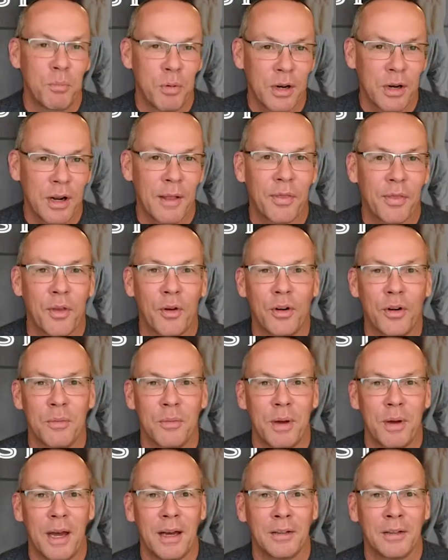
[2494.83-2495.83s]
put on
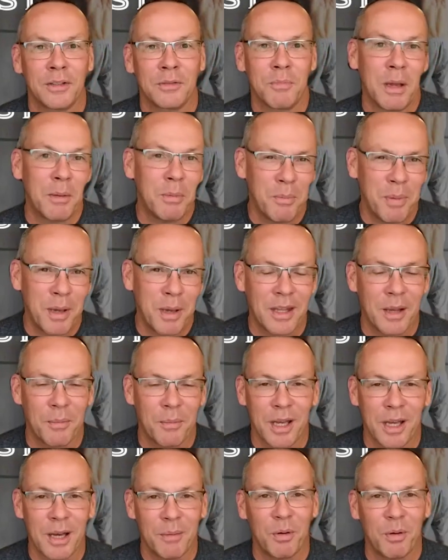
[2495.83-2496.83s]
30 pounds, maybe picked
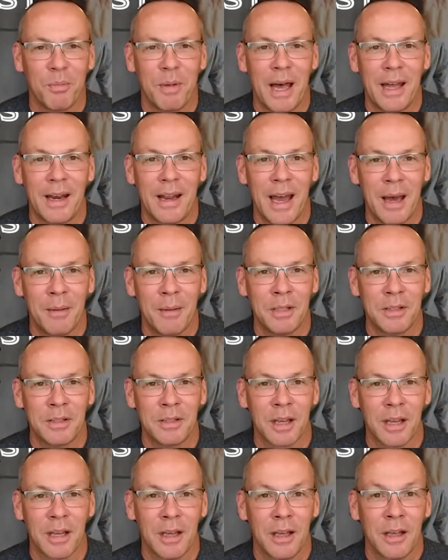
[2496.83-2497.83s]
up a couple bad
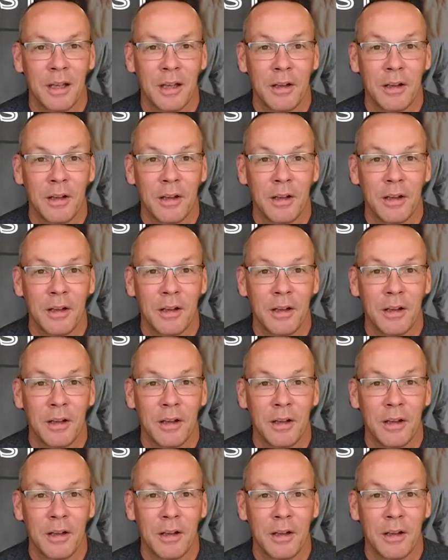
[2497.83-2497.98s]
habits.